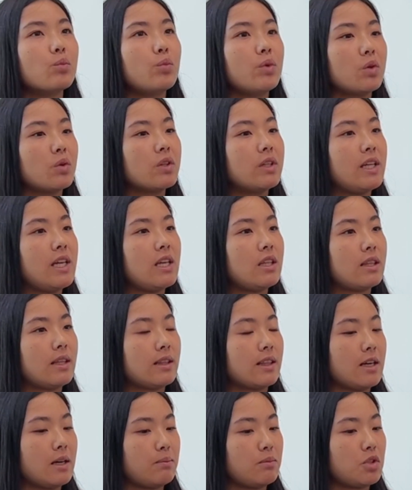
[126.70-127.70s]
We will need
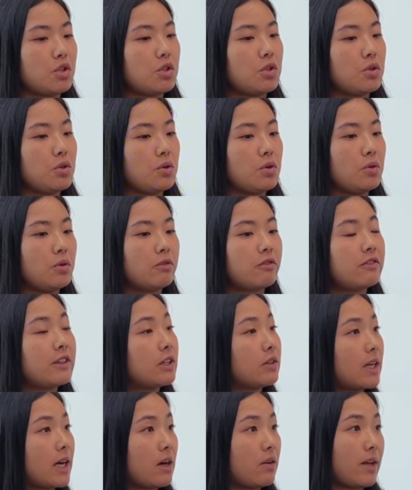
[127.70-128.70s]
them to fill
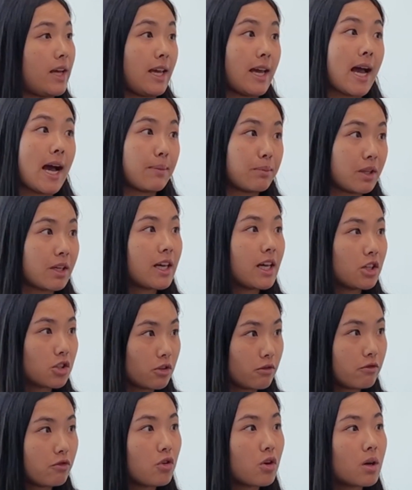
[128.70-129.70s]
out a
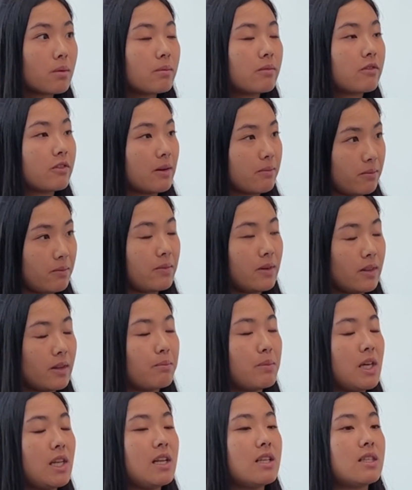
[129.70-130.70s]
application form from mm -hmm.
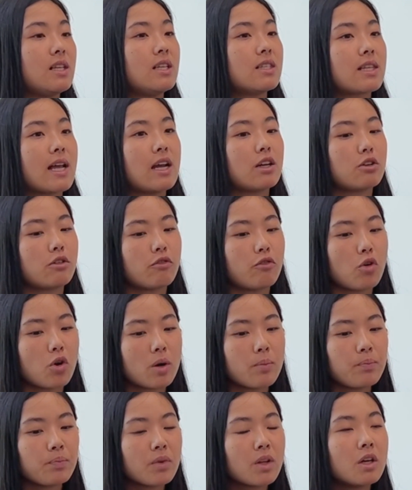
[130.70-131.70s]
the BDC standard form.
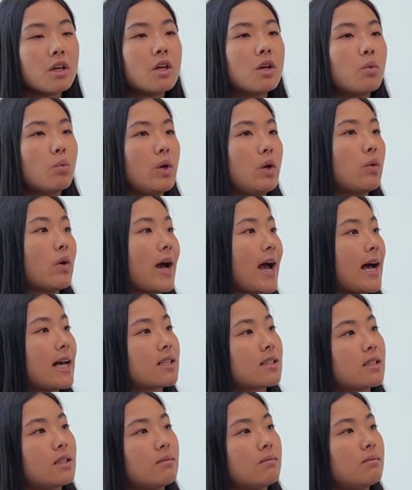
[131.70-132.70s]
Mm -hmm. We will
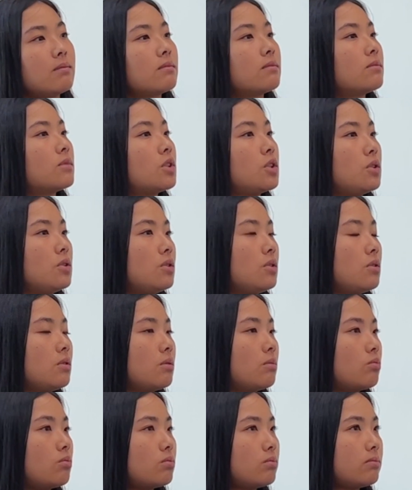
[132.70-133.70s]
ask them to
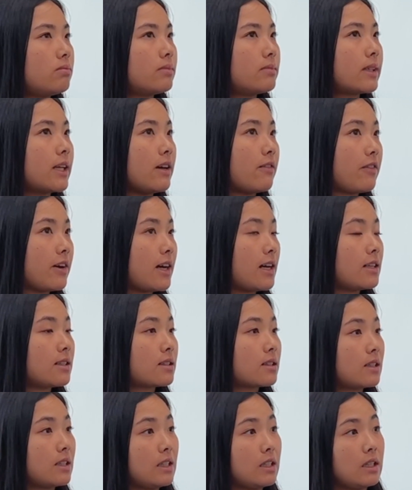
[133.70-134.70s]
give us
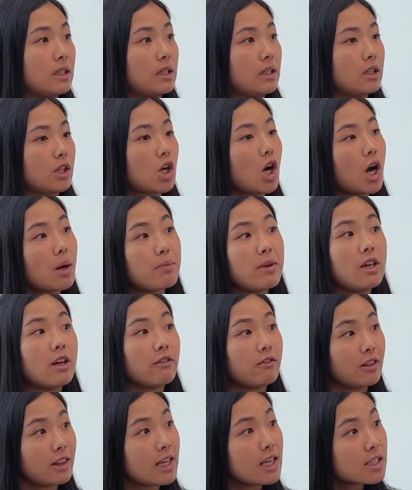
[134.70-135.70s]
the copy of
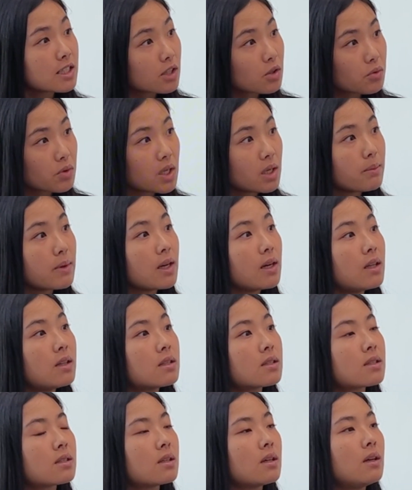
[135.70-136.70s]
lease
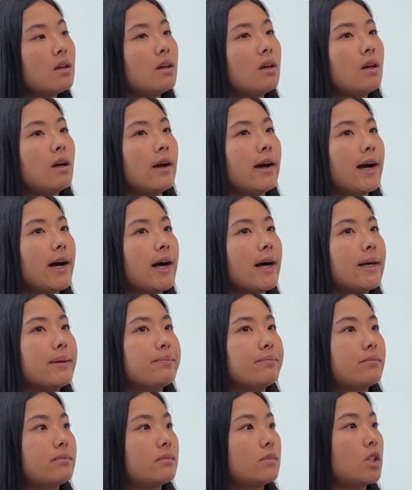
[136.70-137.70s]
agreements, um,
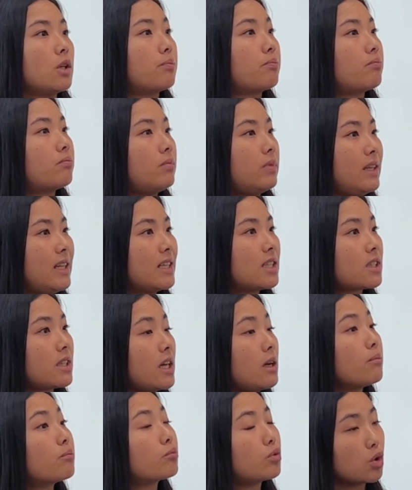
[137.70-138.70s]
the
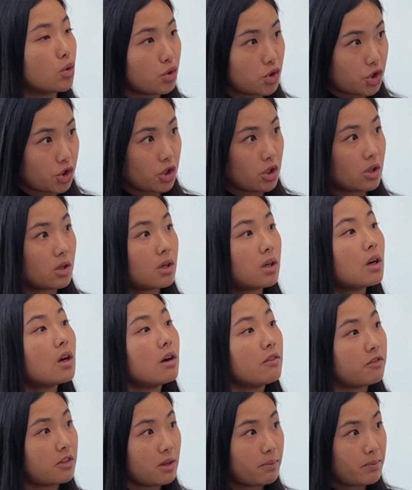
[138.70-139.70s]
listing brochure of
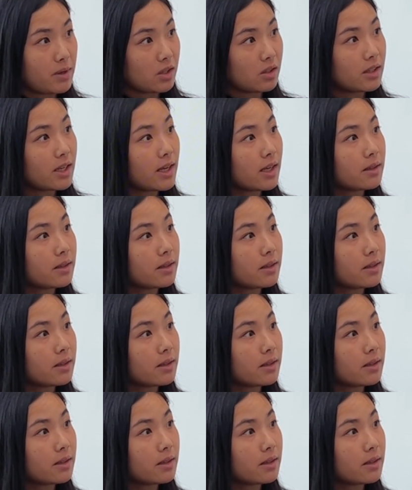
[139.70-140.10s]
the building.